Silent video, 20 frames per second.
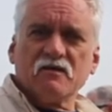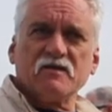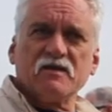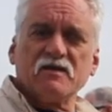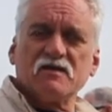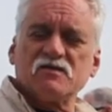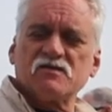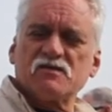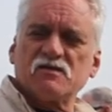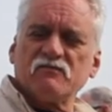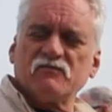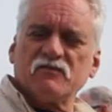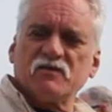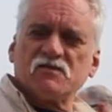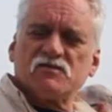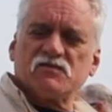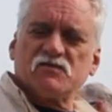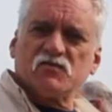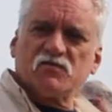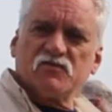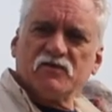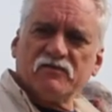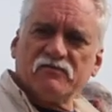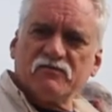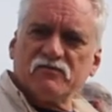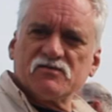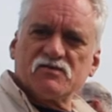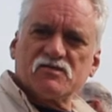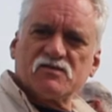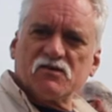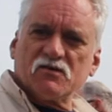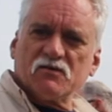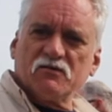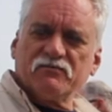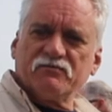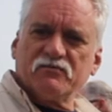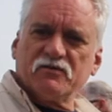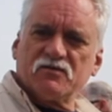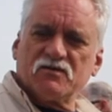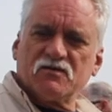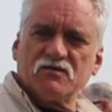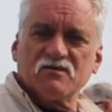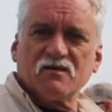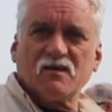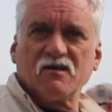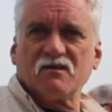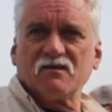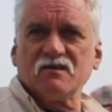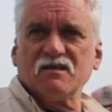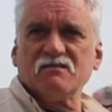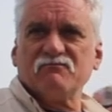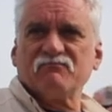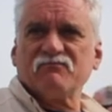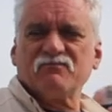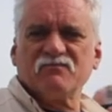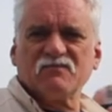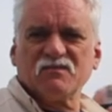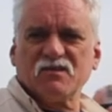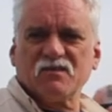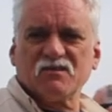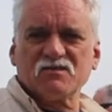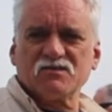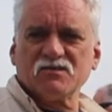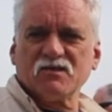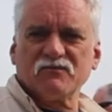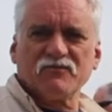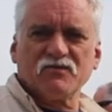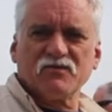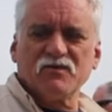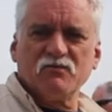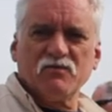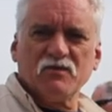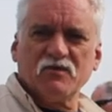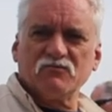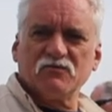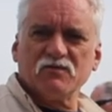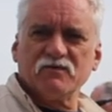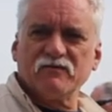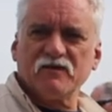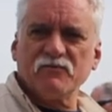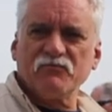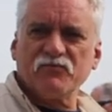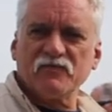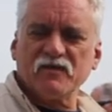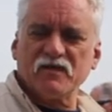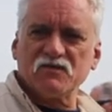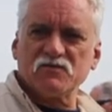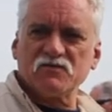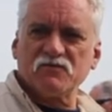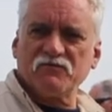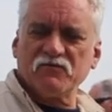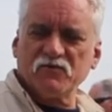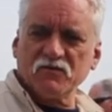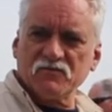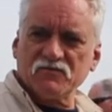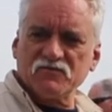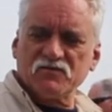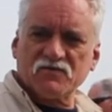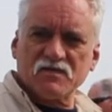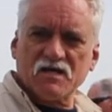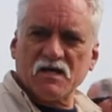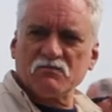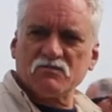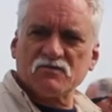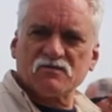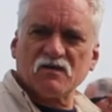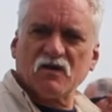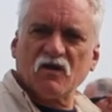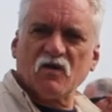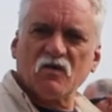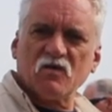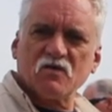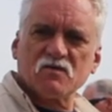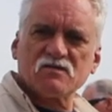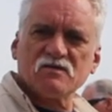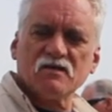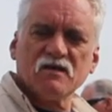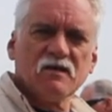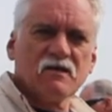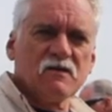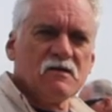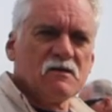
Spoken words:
There's the river itself, which is only, it's not a very big river, and it's full of stumps and logs.